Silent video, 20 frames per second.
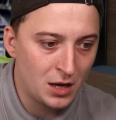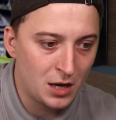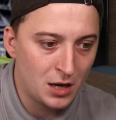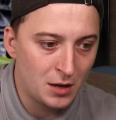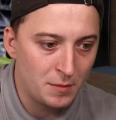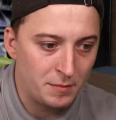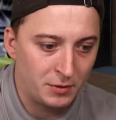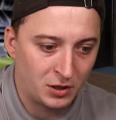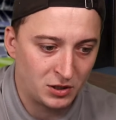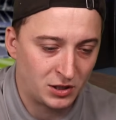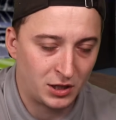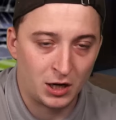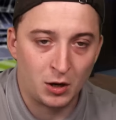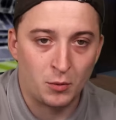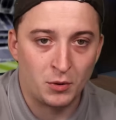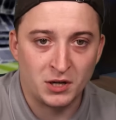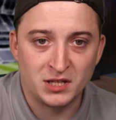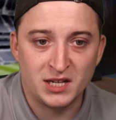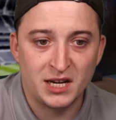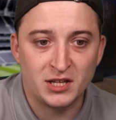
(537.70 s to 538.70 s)
because I don't
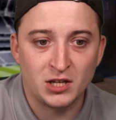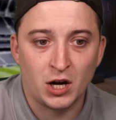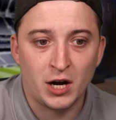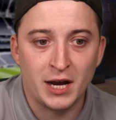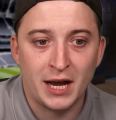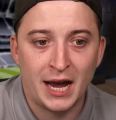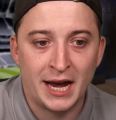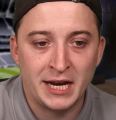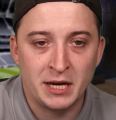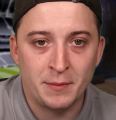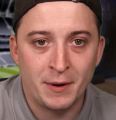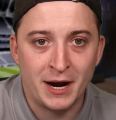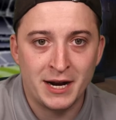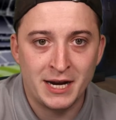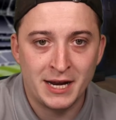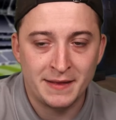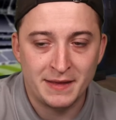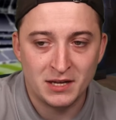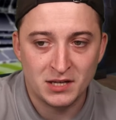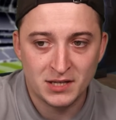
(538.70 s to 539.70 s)
want to see Dier anywhere
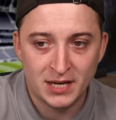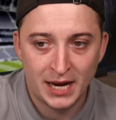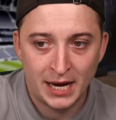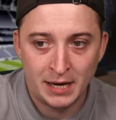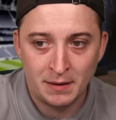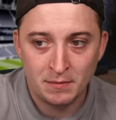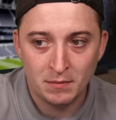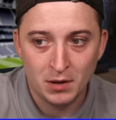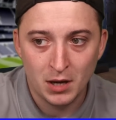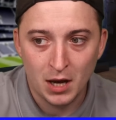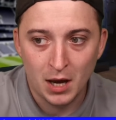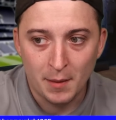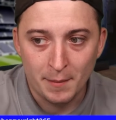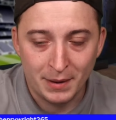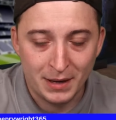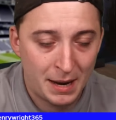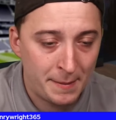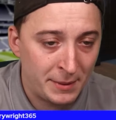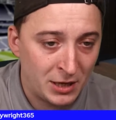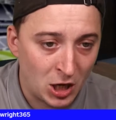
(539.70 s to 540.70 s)
near this team. But
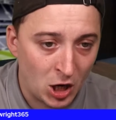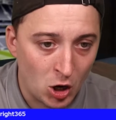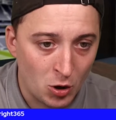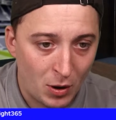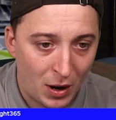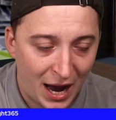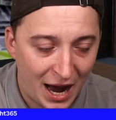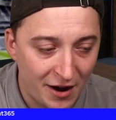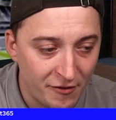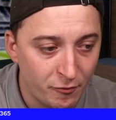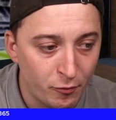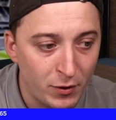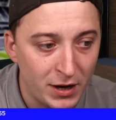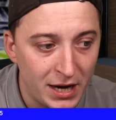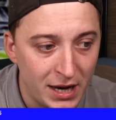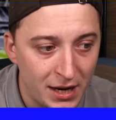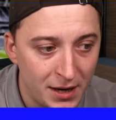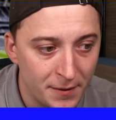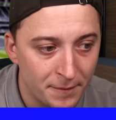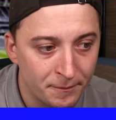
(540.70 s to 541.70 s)
let me know, have
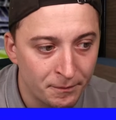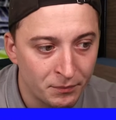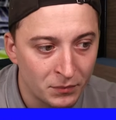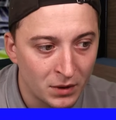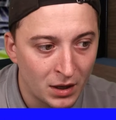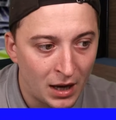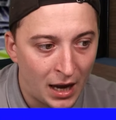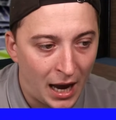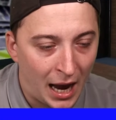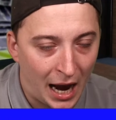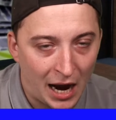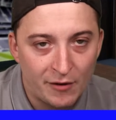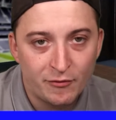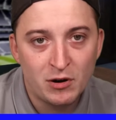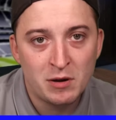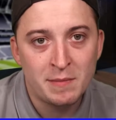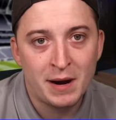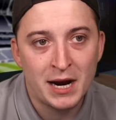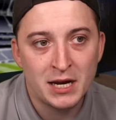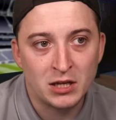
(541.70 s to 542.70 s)
we
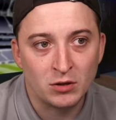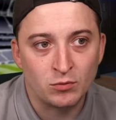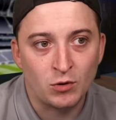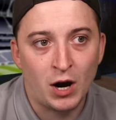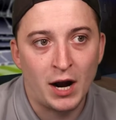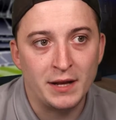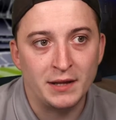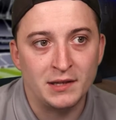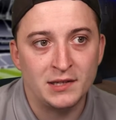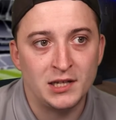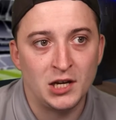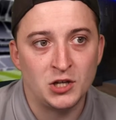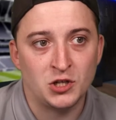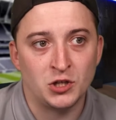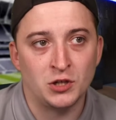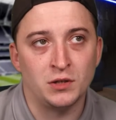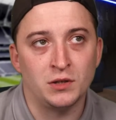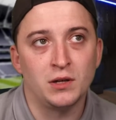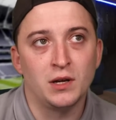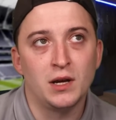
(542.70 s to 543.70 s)
made the right decision